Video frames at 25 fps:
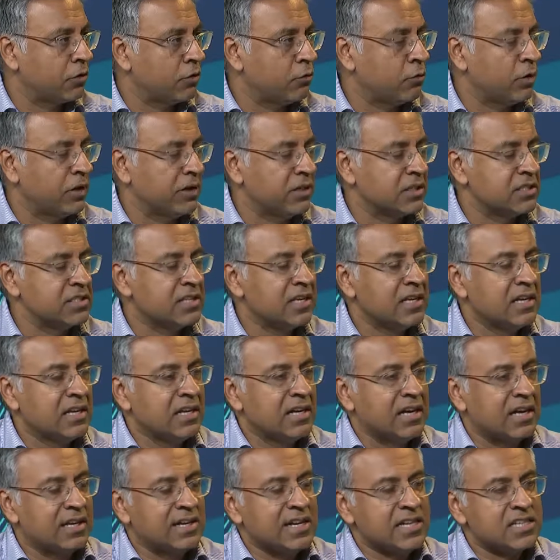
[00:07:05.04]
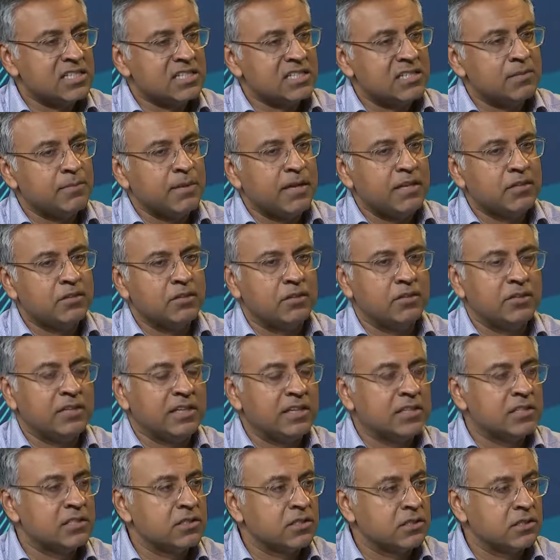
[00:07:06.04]
runners and estimated the
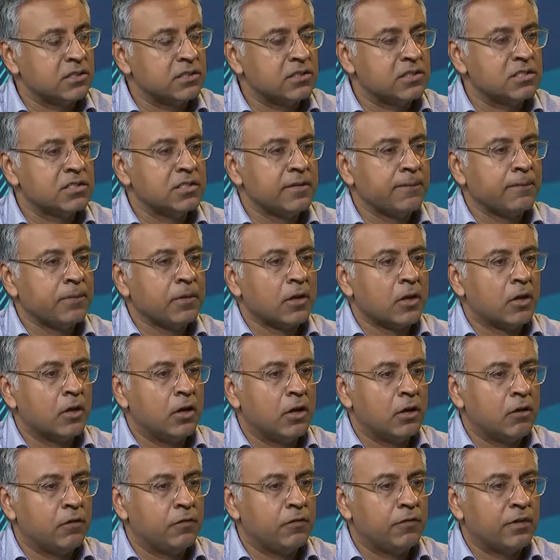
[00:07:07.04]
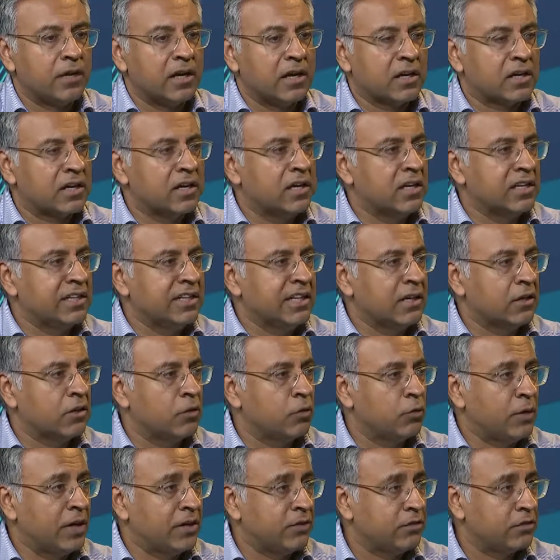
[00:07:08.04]
incidence of a cardiac
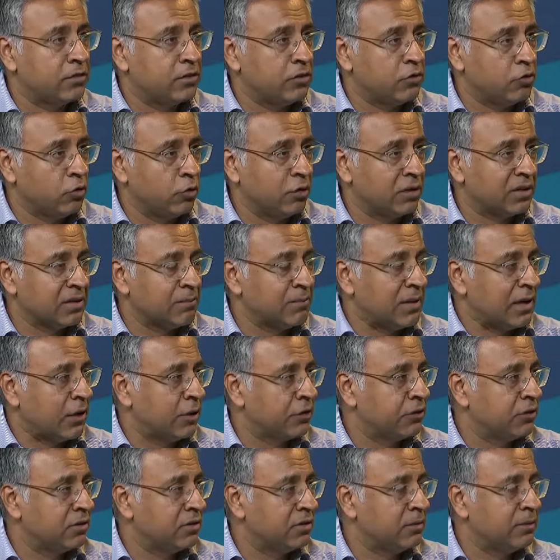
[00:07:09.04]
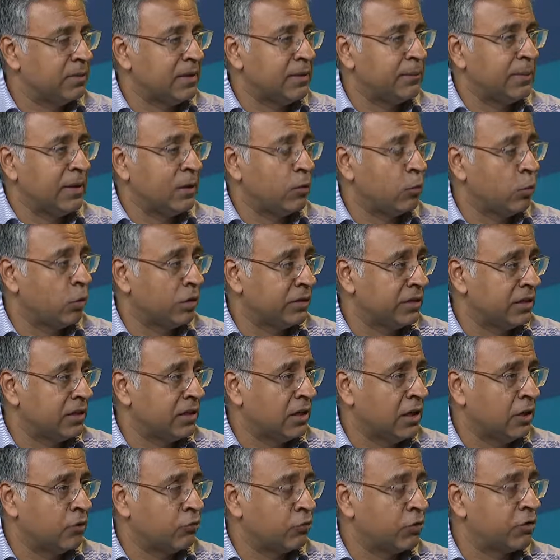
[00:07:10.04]
arrest during a marathon to be about 1 in
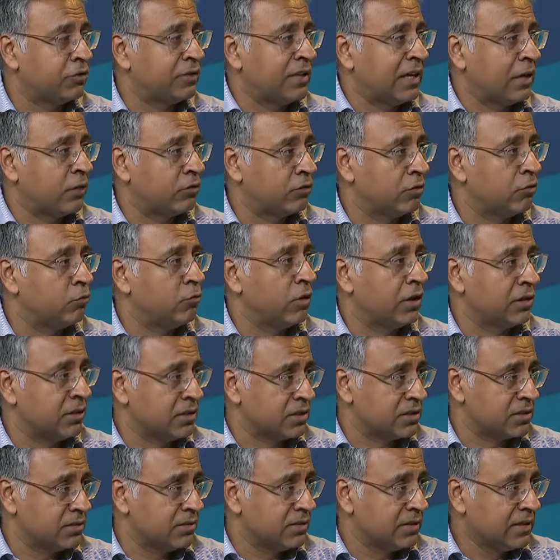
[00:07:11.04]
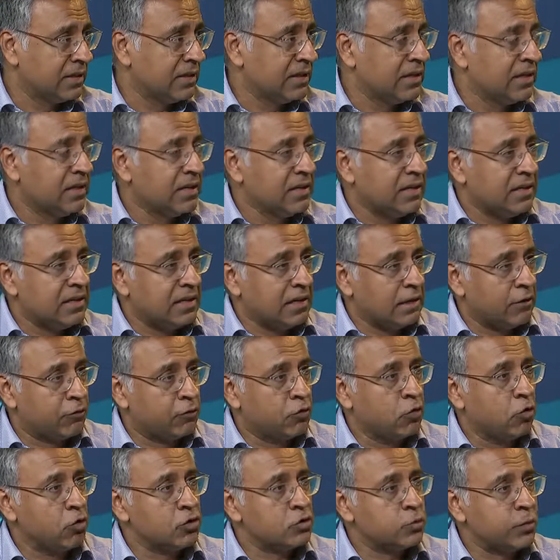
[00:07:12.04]
100,000 runners. Now, of
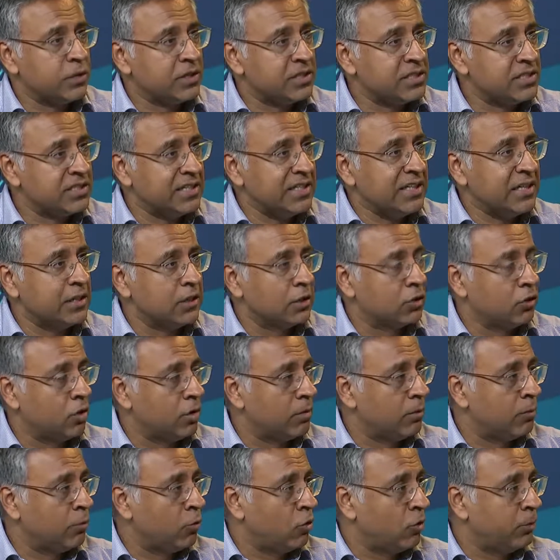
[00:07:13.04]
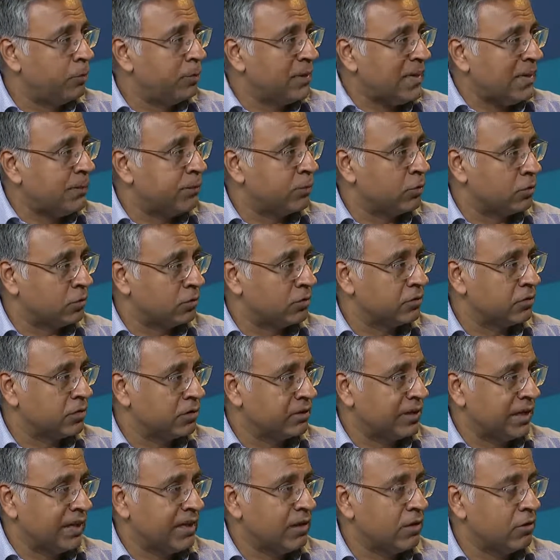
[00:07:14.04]
course, we're seeing a lot more people
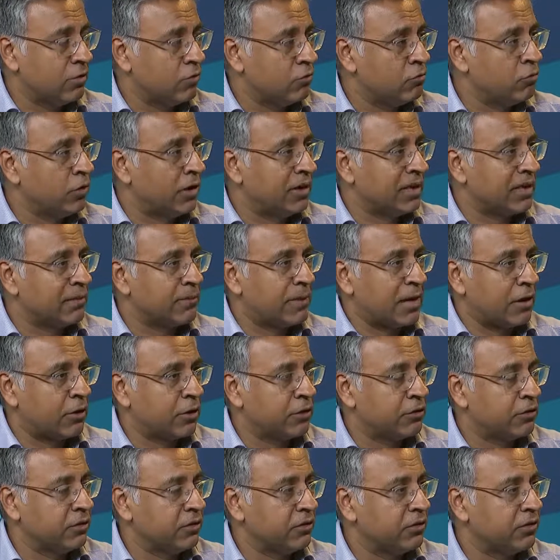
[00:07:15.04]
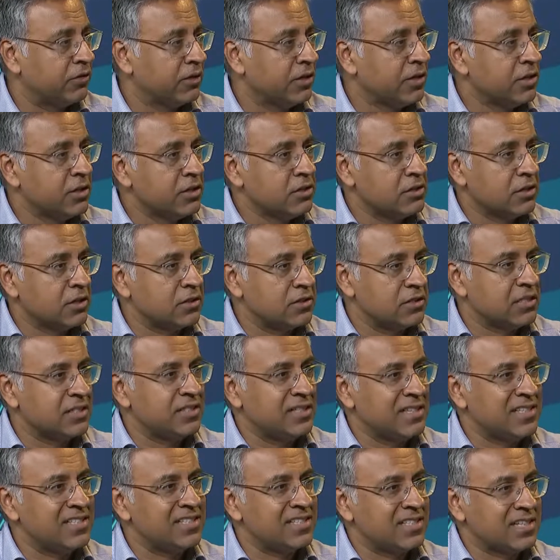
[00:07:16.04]
today running marathons. So
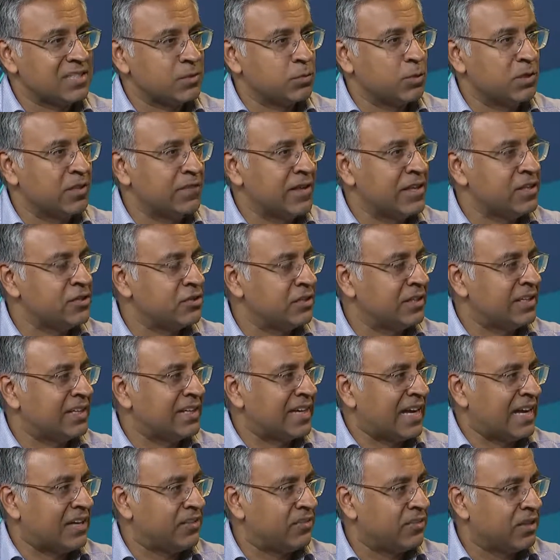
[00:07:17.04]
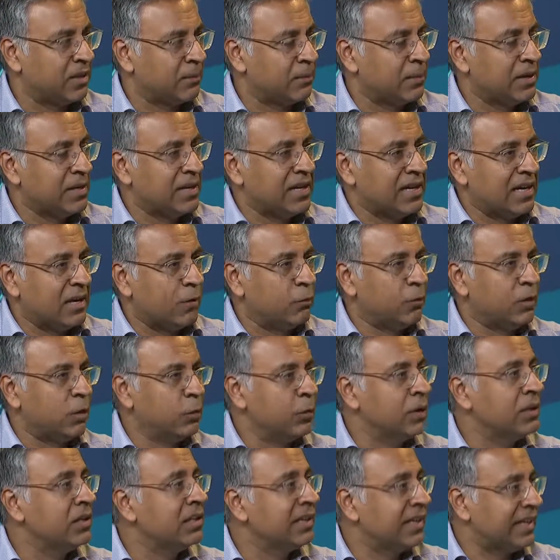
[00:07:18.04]
statistics will eventually catch up, and we
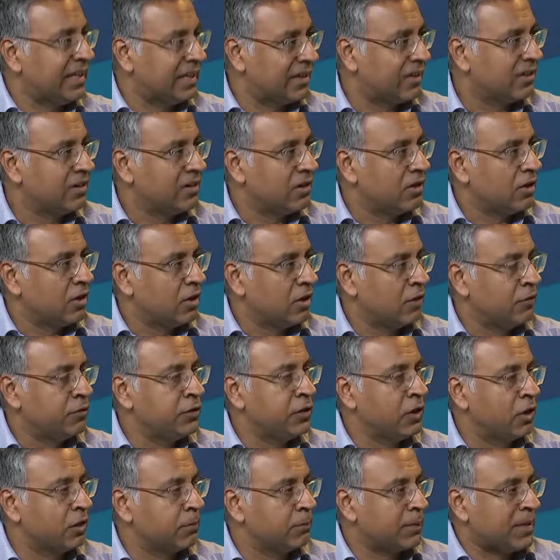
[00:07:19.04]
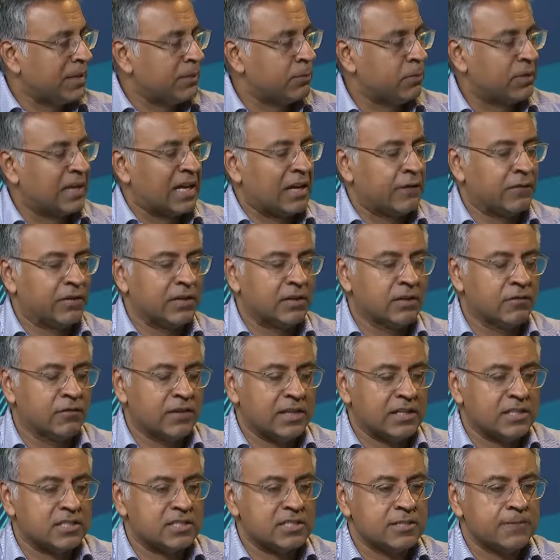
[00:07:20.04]
will hear of young people having
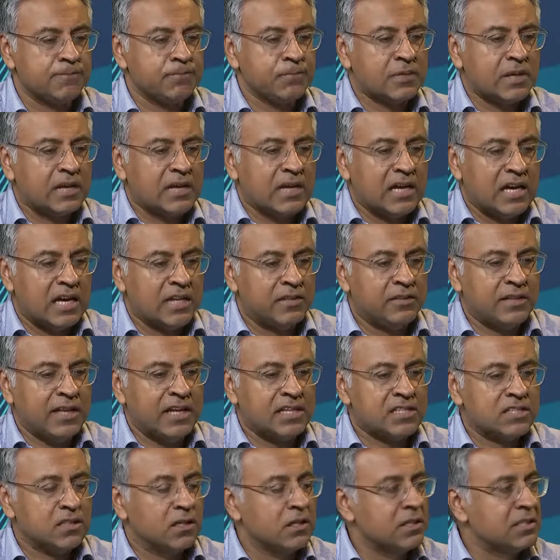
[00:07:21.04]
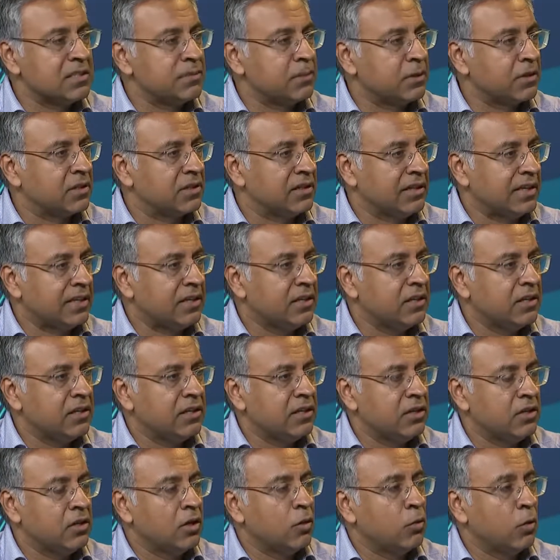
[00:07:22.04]
events. And that's ultimately,
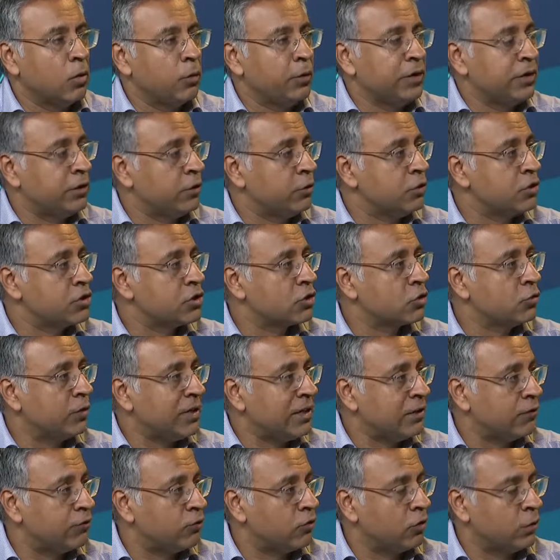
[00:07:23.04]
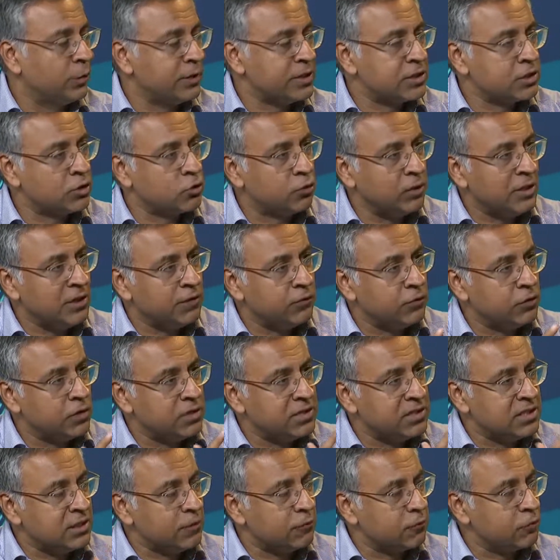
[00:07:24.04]
what we do screen for. We screen for a
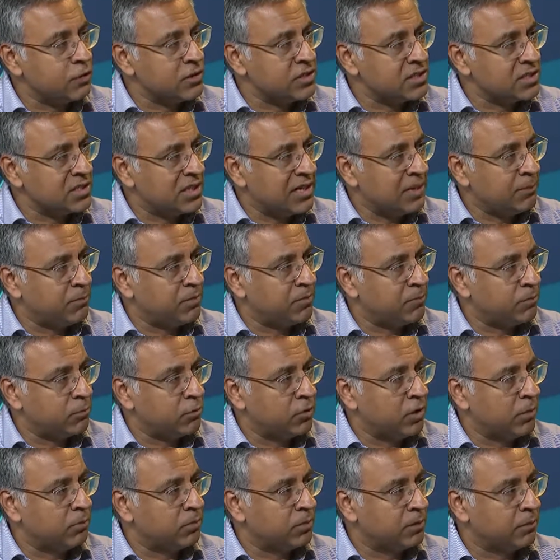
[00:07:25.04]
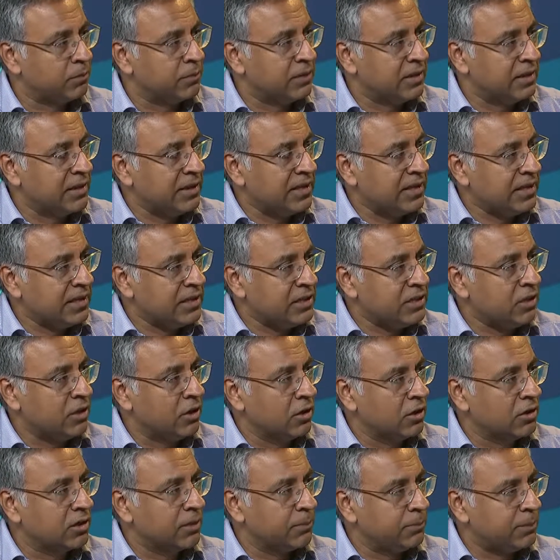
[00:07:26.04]
different type of problem in
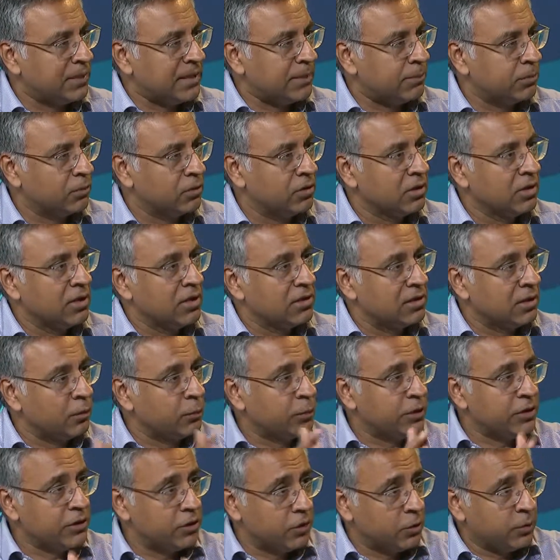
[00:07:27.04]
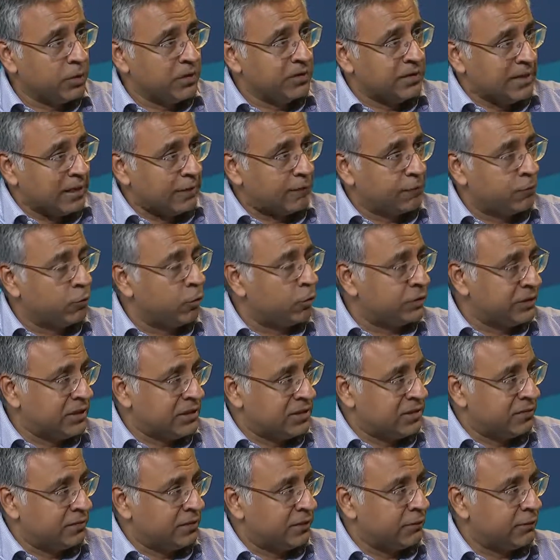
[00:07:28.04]
younger people than we do in that 40
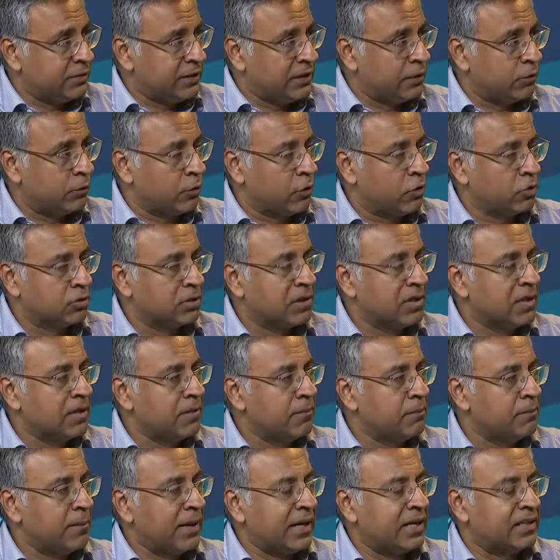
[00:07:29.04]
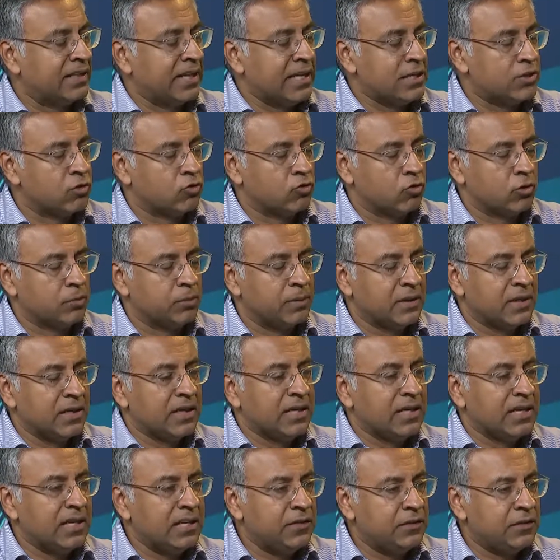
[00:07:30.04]
to 50-year-old male age group.
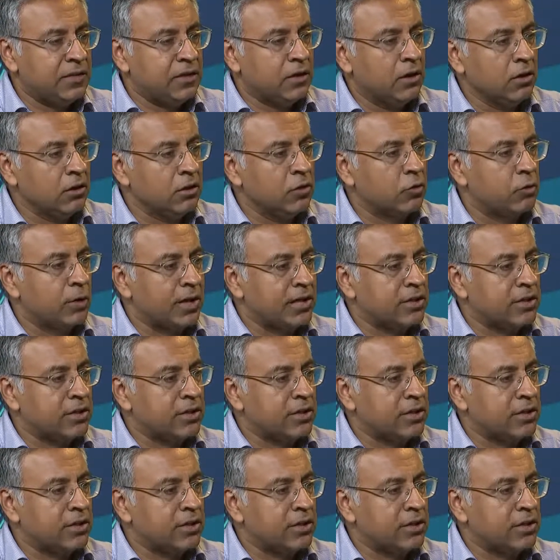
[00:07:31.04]
In the younger age